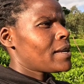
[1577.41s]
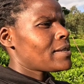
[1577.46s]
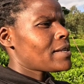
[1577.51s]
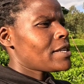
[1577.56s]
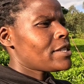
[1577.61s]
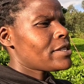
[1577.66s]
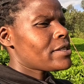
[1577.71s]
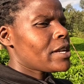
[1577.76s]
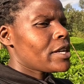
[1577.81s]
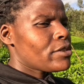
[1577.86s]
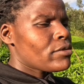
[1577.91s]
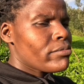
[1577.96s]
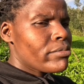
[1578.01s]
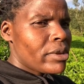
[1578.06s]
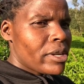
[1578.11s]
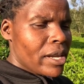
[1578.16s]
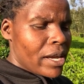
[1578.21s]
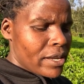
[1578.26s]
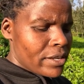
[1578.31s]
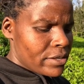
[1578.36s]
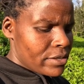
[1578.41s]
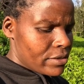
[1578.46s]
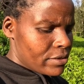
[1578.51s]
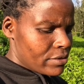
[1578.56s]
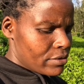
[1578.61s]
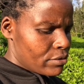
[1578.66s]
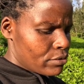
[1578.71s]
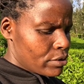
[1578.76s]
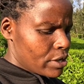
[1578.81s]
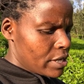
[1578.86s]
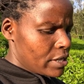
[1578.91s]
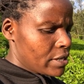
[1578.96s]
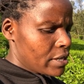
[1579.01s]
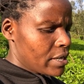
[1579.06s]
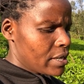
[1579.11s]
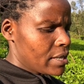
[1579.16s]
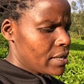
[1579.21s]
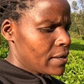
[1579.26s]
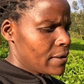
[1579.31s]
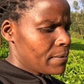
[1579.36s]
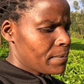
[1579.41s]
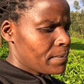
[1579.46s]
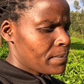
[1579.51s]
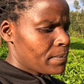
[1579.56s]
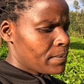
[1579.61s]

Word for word: Just try to be nice to each other.